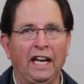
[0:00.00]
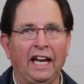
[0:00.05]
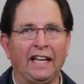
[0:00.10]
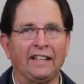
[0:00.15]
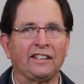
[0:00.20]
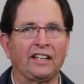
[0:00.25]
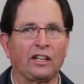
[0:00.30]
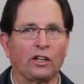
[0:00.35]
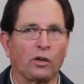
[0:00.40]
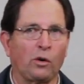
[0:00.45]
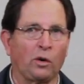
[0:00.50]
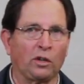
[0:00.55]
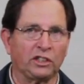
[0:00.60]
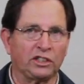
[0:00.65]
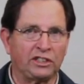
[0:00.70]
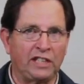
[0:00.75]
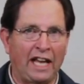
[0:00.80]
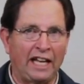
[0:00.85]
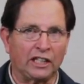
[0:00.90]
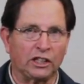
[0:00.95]
And then, of
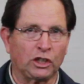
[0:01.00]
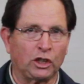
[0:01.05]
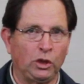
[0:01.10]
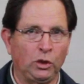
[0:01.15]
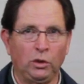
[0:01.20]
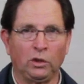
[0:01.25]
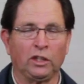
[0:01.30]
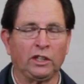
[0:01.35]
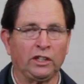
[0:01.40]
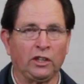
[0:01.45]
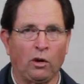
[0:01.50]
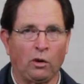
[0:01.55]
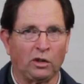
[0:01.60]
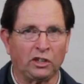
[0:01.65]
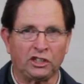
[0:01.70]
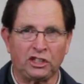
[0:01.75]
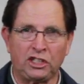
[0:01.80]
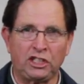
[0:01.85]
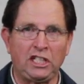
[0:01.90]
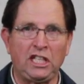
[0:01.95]
course, that coolant or
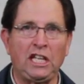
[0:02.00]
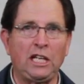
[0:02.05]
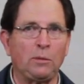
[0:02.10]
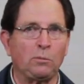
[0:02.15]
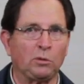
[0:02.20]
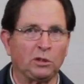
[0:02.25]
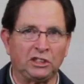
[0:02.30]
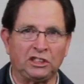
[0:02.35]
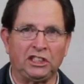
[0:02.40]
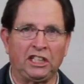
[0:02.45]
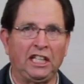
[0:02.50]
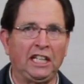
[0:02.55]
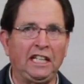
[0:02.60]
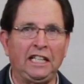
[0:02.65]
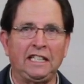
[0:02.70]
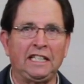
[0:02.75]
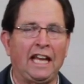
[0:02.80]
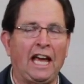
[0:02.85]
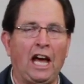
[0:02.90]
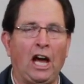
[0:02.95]
steam was
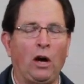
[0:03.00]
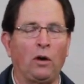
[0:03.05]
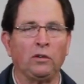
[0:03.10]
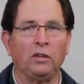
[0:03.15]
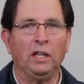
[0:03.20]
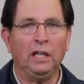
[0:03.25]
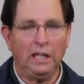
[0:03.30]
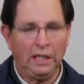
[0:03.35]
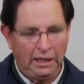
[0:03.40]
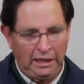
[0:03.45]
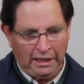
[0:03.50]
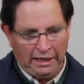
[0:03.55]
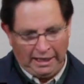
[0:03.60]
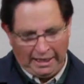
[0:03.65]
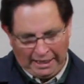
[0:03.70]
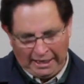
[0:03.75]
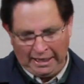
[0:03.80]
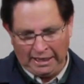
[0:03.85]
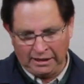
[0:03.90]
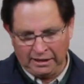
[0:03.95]
getting down
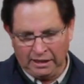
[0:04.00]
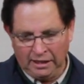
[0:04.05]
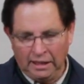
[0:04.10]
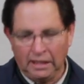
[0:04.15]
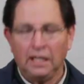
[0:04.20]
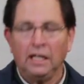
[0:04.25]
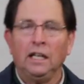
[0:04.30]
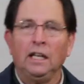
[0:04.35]
into